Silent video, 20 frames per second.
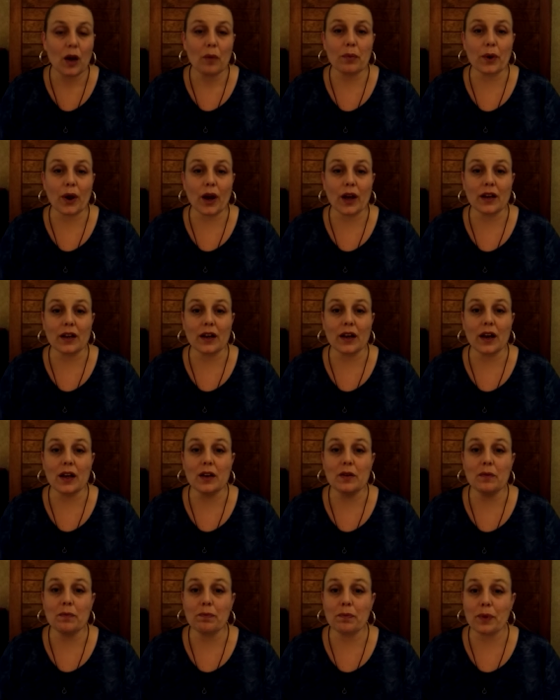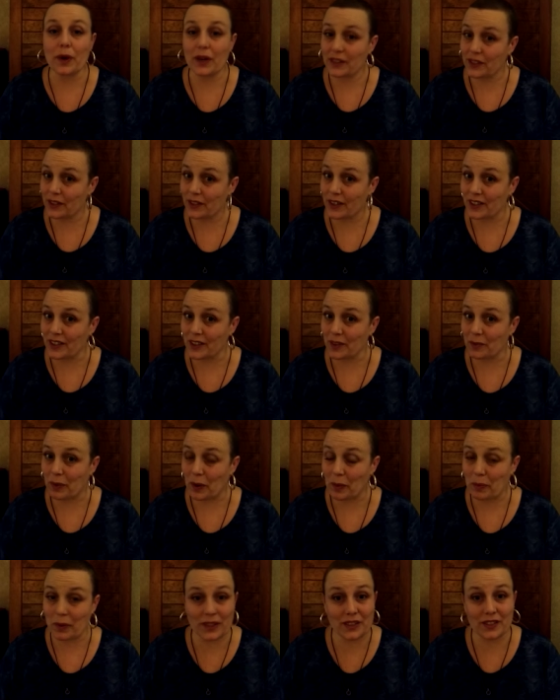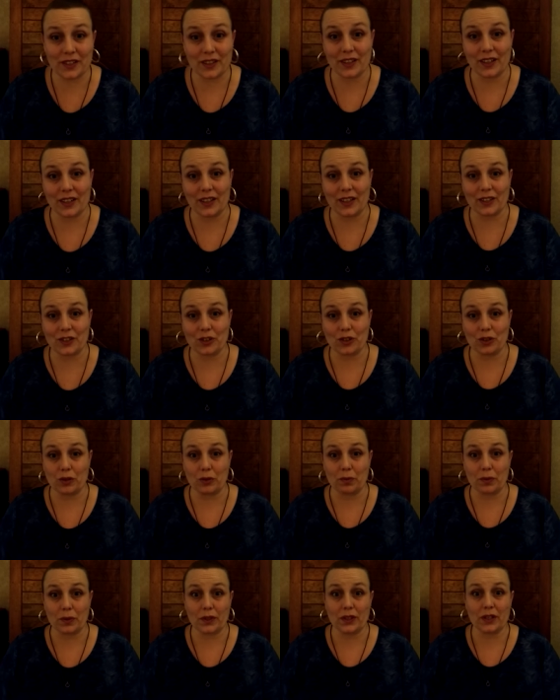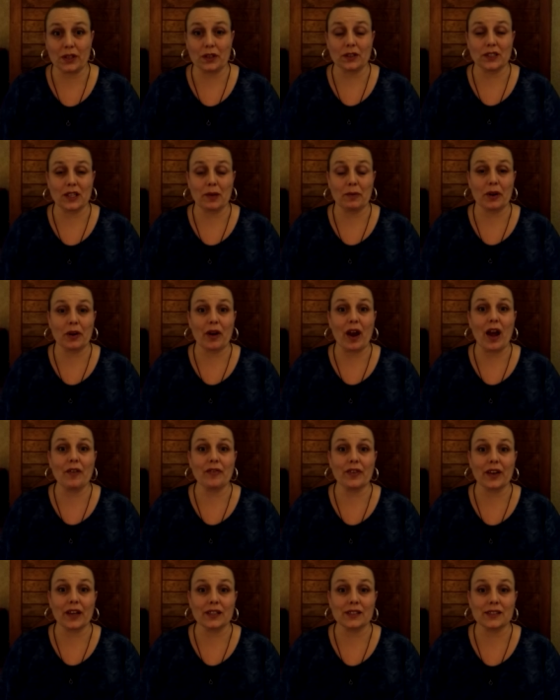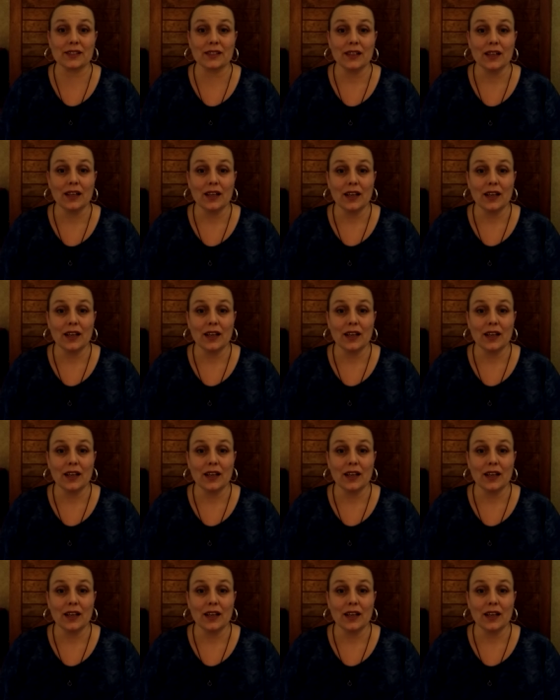brought unprecedented publicity to political demographics,